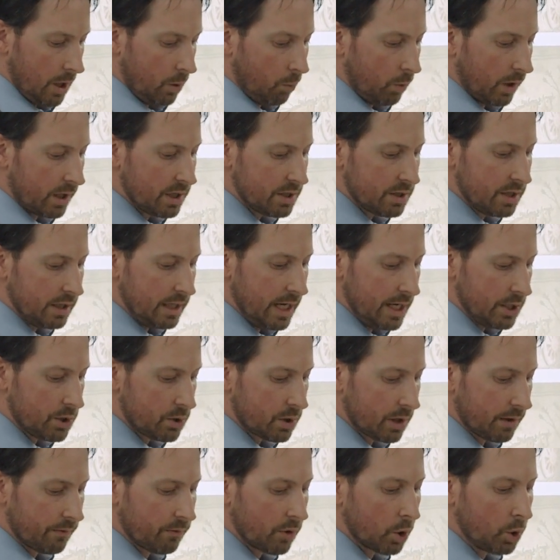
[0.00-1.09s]
What is the
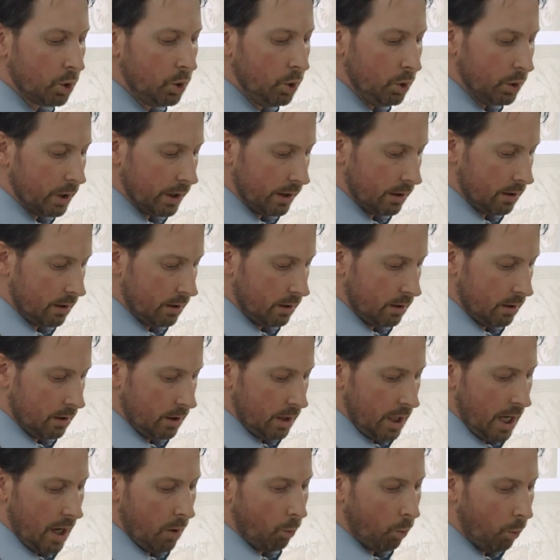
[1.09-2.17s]
nature of the good,
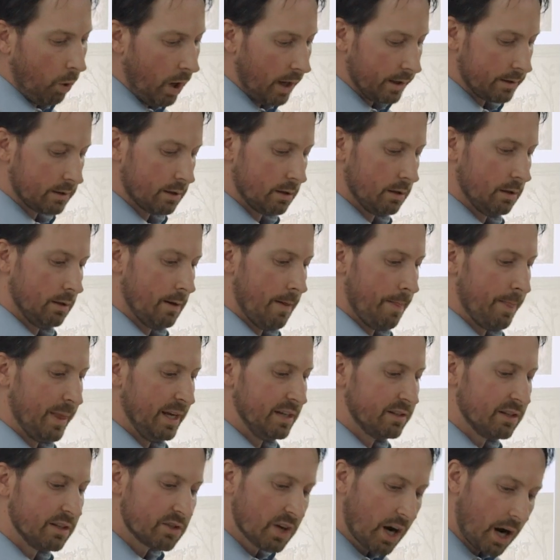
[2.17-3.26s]
and what
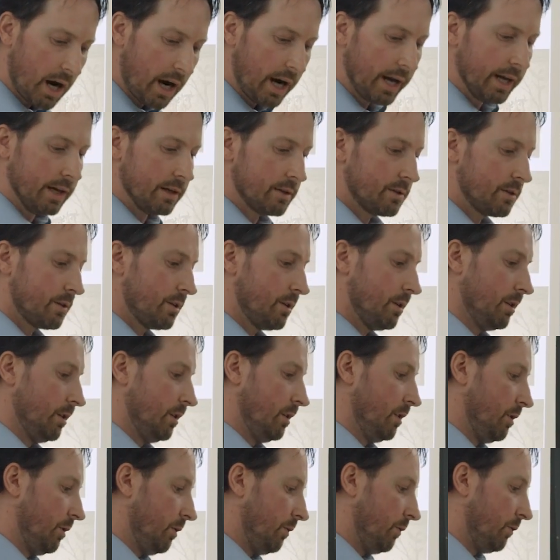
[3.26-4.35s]
is its highest
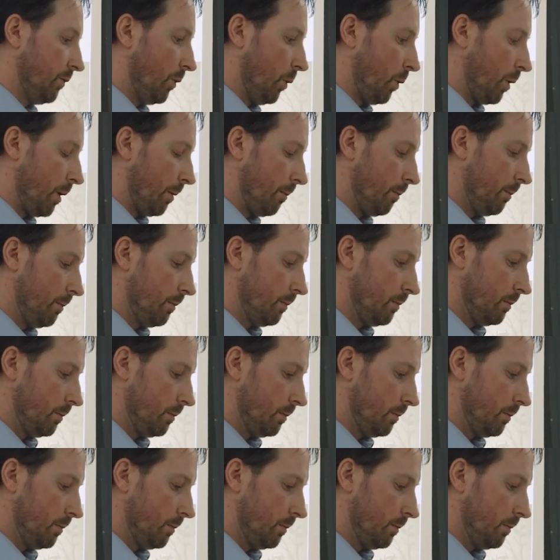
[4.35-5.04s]
form?